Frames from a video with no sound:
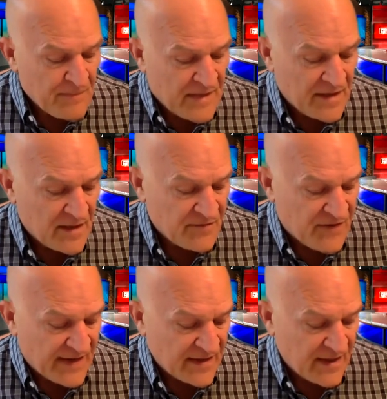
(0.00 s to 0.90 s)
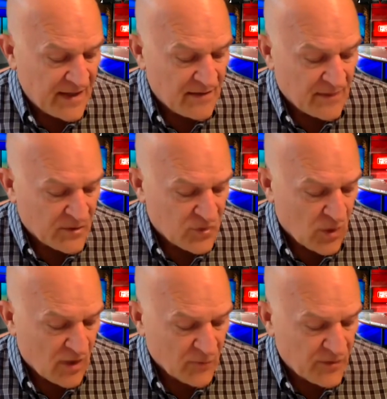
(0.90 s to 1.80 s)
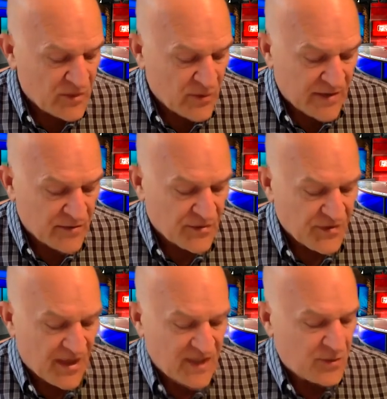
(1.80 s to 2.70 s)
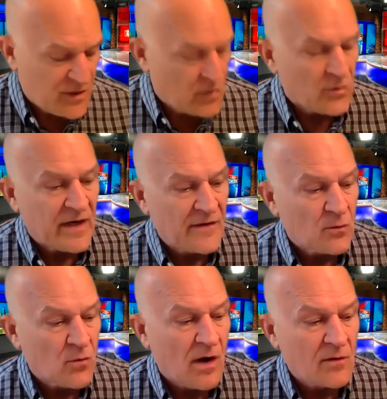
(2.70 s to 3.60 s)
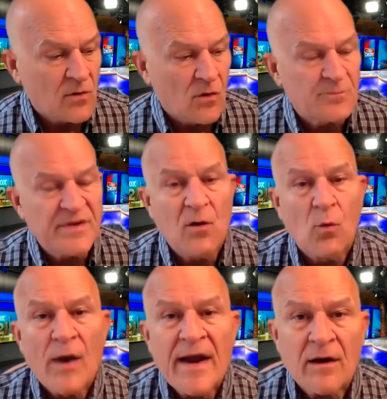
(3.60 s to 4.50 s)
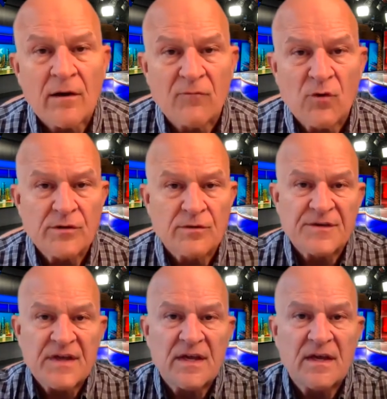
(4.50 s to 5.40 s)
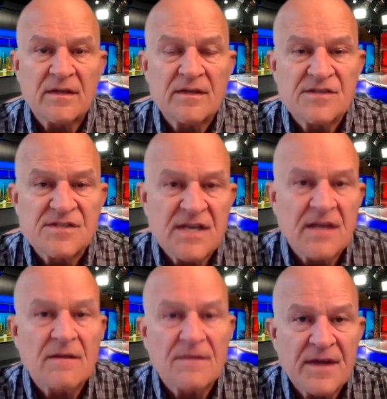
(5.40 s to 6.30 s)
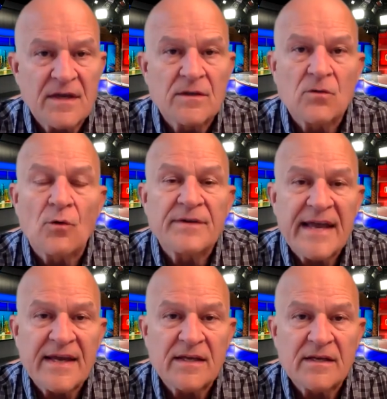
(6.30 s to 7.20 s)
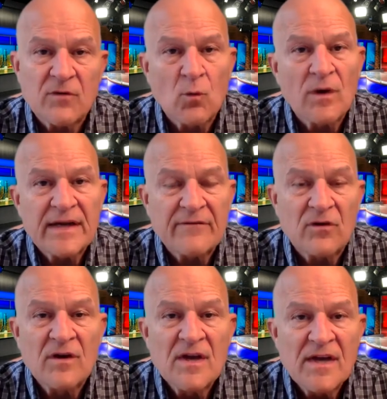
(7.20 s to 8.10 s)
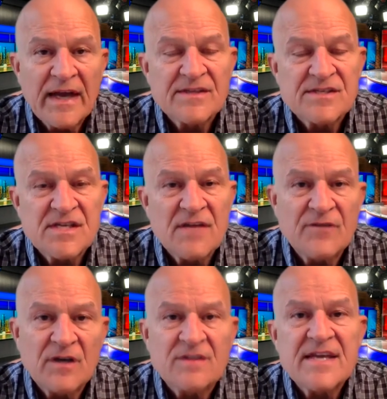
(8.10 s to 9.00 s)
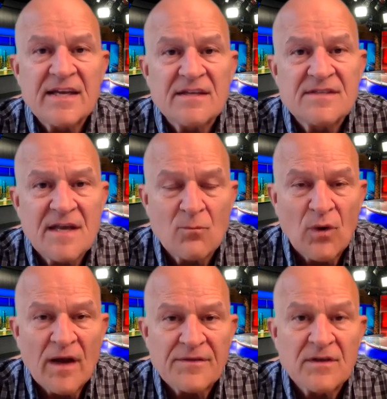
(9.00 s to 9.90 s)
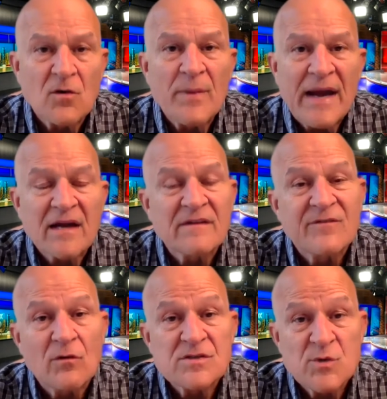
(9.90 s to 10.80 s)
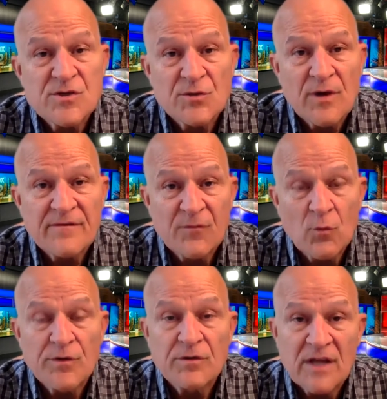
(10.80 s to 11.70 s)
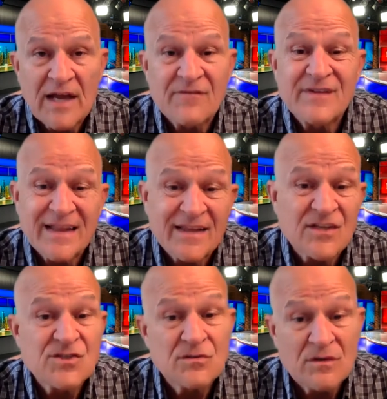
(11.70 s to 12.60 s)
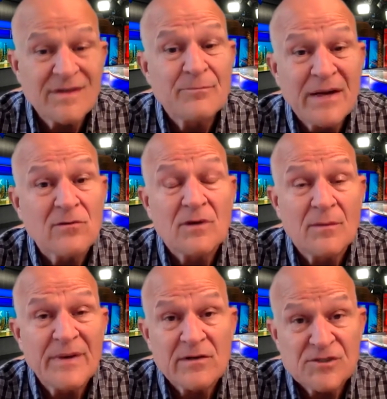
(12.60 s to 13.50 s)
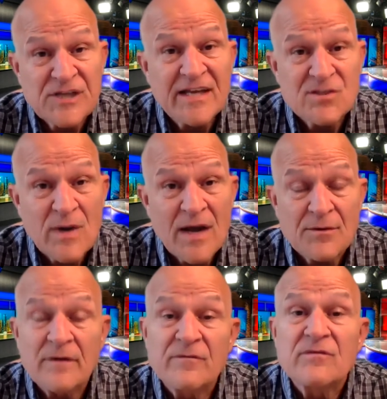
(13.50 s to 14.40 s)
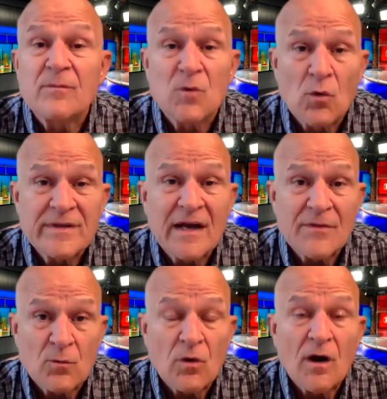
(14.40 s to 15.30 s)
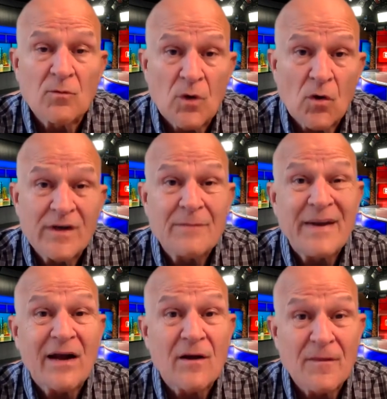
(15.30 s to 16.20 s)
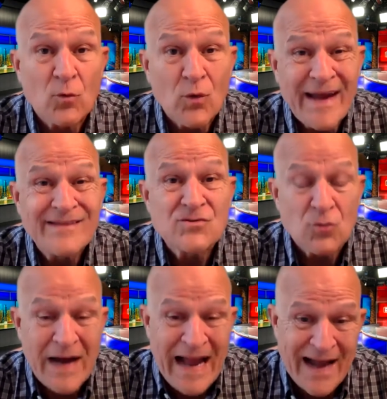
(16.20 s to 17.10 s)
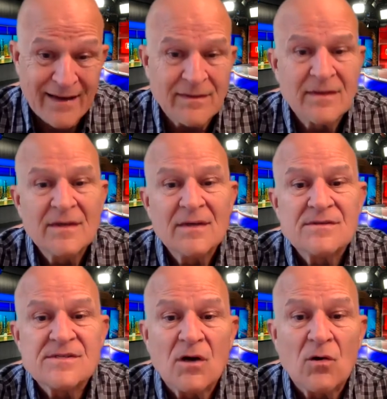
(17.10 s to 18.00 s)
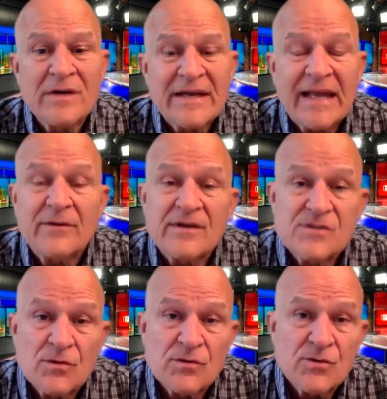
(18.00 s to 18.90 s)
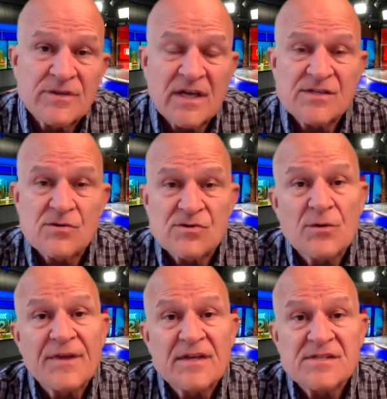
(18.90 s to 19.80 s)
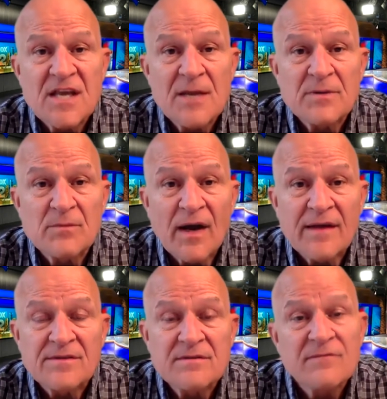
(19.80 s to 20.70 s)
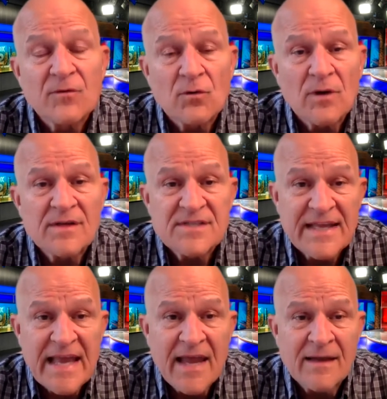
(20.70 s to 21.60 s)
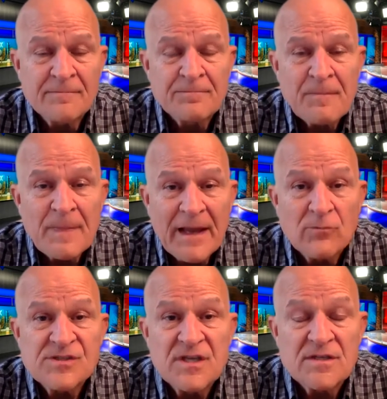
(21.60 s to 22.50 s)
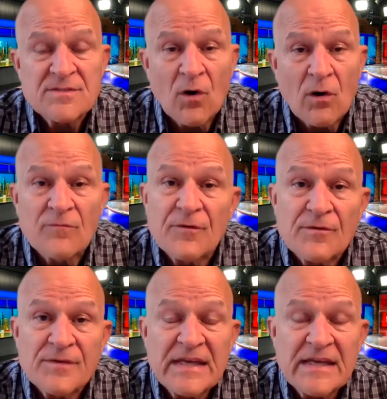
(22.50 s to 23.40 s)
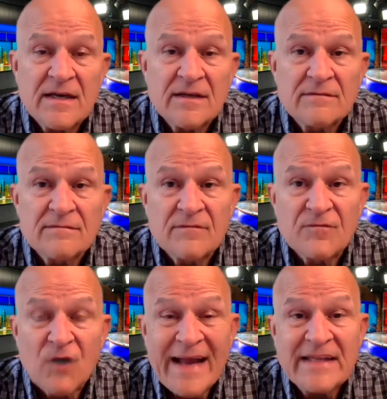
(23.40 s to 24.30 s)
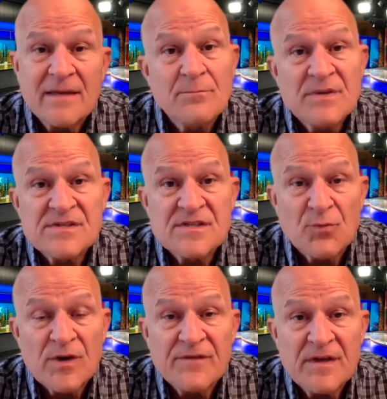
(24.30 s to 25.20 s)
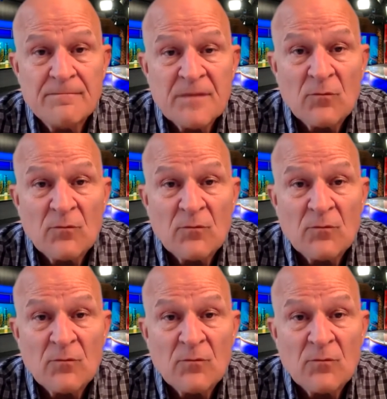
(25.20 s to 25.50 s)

And then finally, number 12, redirect your thoughts when you go down the wrong road. Be aware of when your thinking is stinking thinking or negative or whatever, and see if you can take a deep breath and go back and focus what you're grateful for in your life. And that'll get you better, a better chance rather of from going down the wrong road and back on the right track. So anyway, so those are a dozen or so things to keep in mind for uh, today. I will see you tomorrow for the uh, Friday business briefing.